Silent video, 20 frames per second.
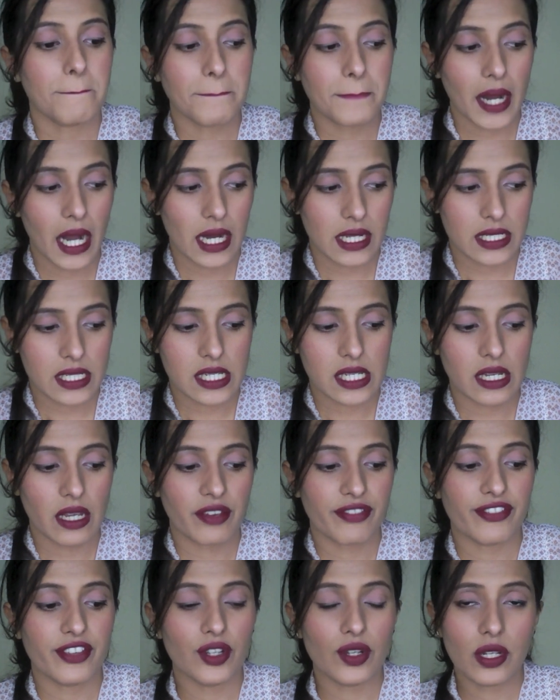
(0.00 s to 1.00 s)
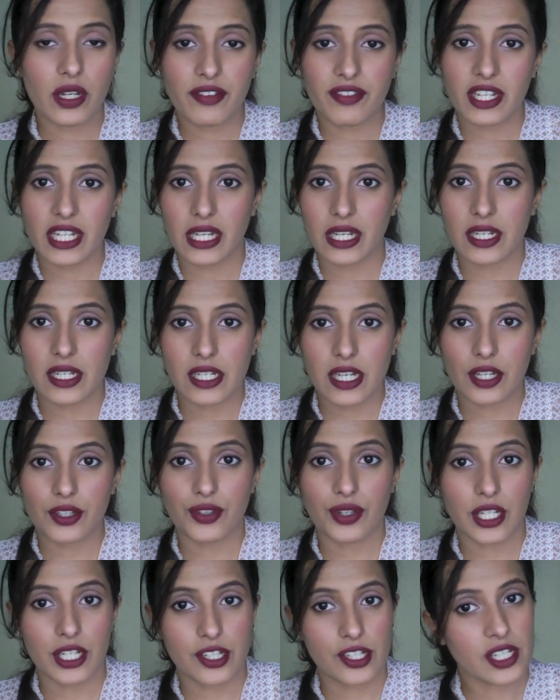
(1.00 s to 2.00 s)
But if you live in India, you
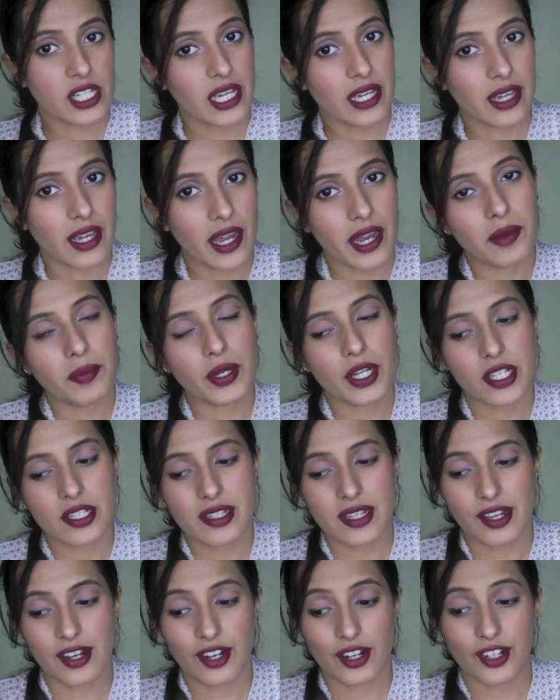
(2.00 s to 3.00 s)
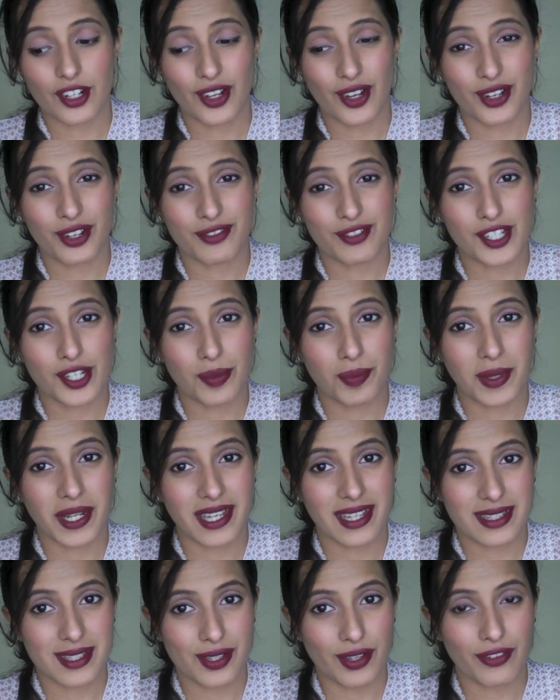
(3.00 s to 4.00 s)
need to take care because there are a lot of
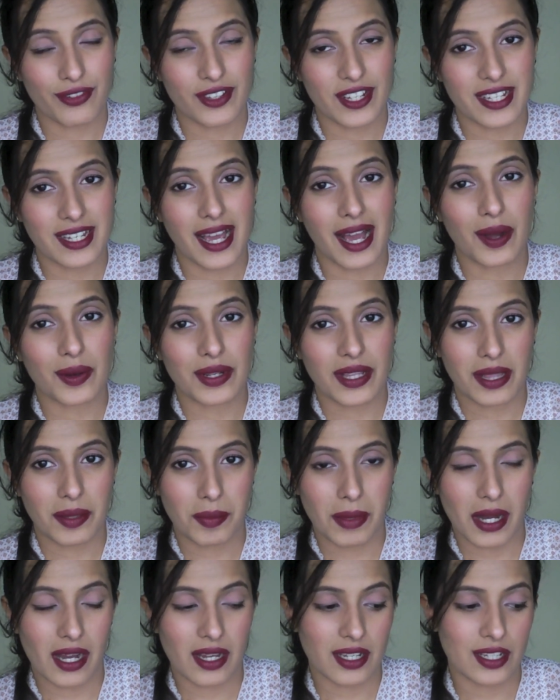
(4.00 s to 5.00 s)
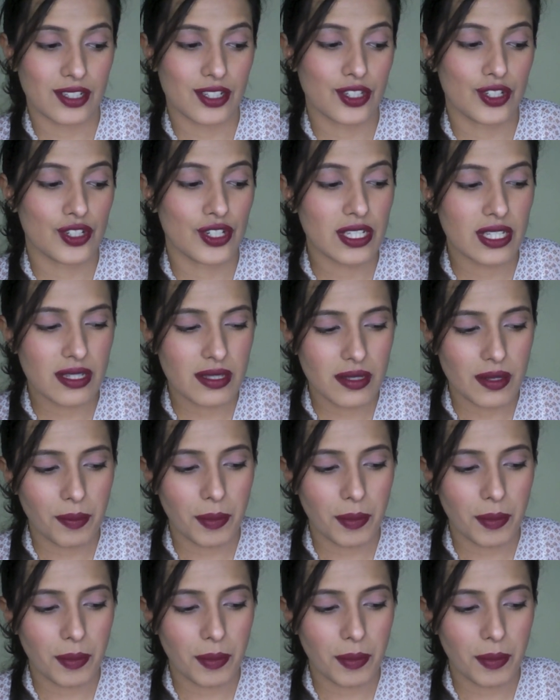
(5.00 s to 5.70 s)
duplicates of it out on the market. So just